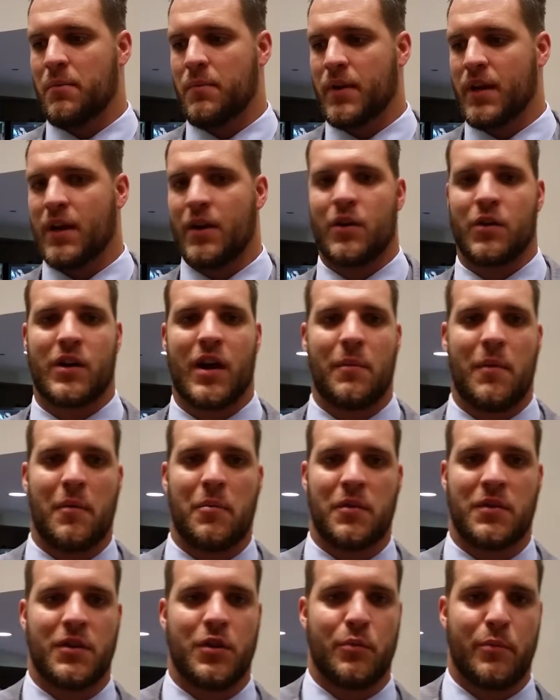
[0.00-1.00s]
he'll come
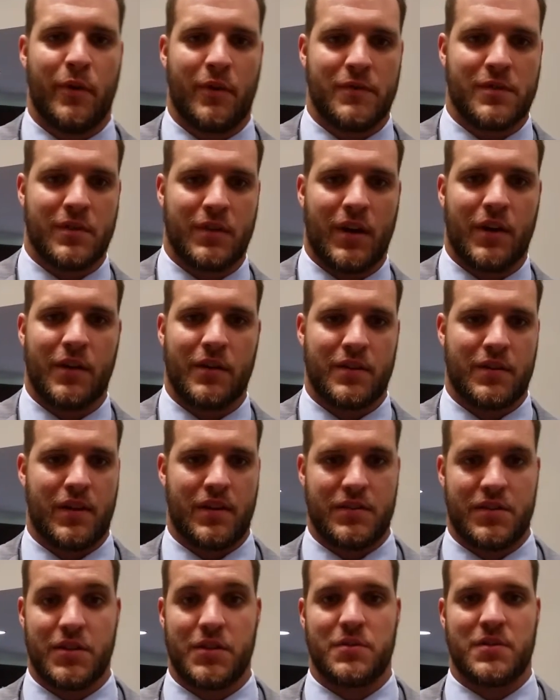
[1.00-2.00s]
up with new moves
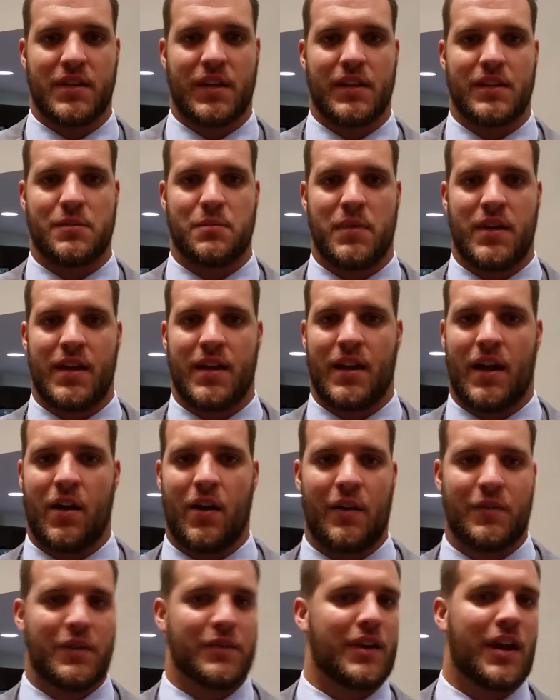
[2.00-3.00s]
to use against me, and I'll
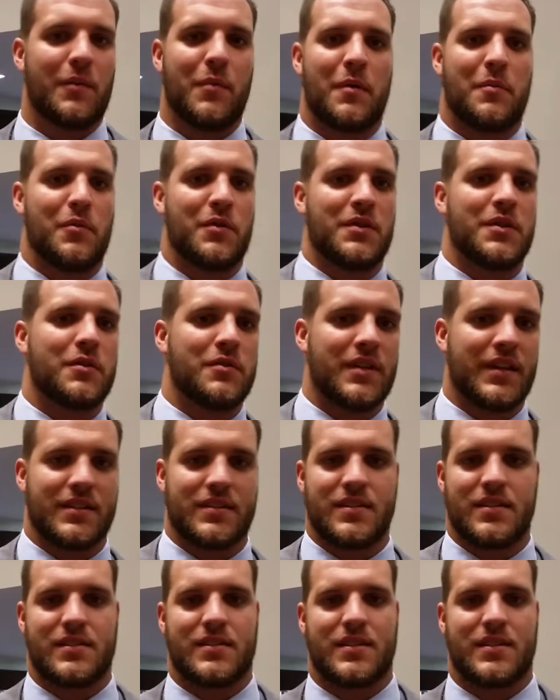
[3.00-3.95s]
have to come up with new things to